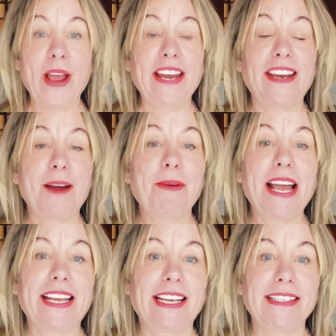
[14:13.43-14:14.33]
ended up
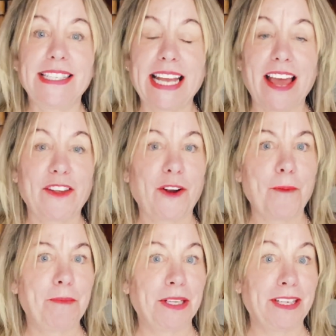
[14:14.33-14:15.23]
hiking
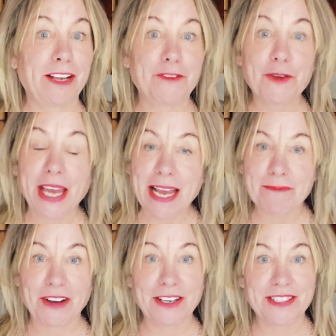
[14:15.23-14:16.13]
together, building a few
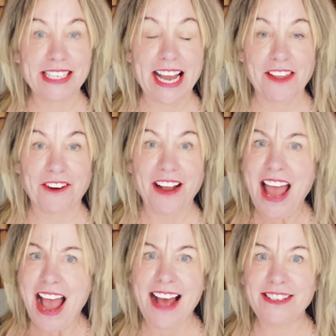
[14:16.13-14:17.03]
campfires together,
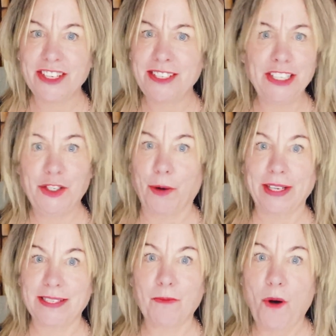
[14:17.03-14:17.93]
and just enjoying
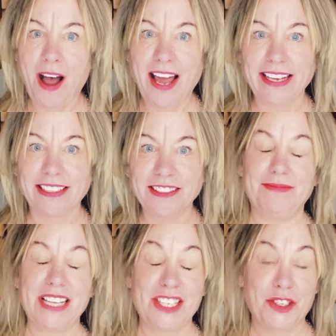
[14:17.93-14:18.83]
some wine.
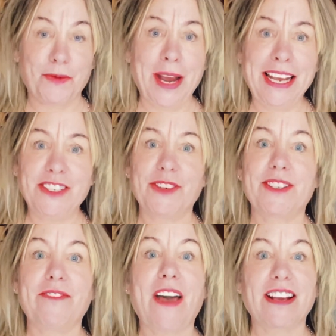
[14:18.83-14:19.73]
Strangers
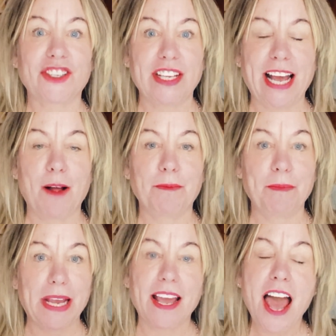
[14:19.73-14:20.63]
have actually helped
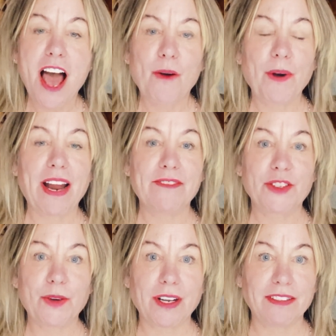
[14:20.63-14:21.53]
me when I've
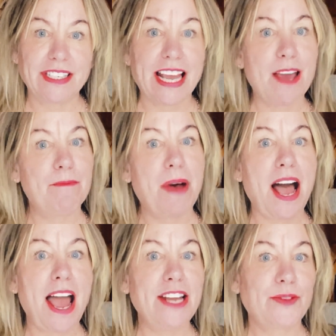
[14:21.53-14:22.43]
struggled to get
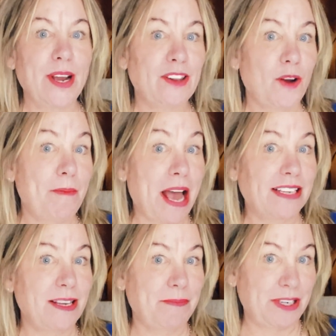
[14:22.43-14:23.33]
my trailer
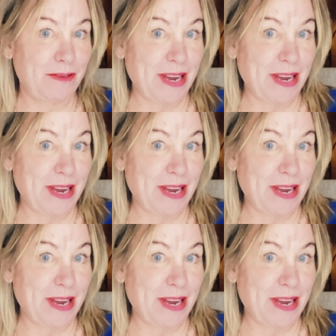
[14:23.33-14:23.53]
backed up into my